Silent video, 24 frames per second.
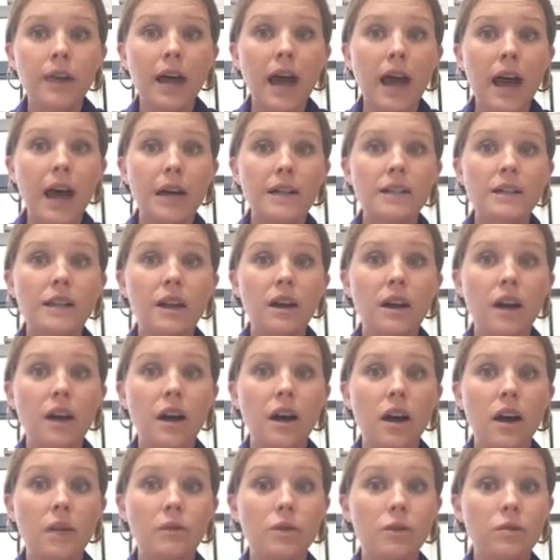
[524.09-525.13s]
as
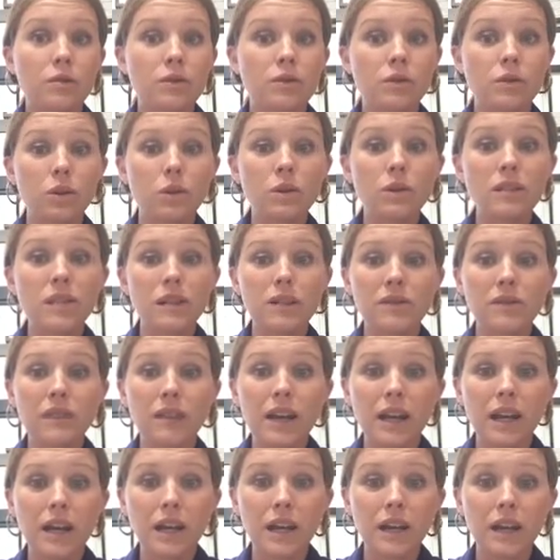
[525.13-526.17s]
the results
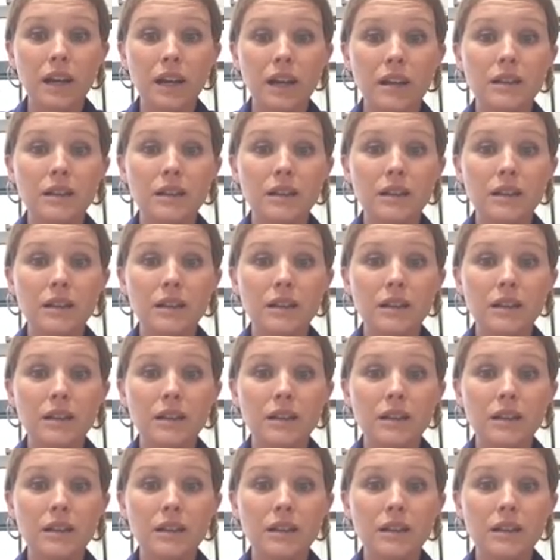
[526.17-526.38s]
of getting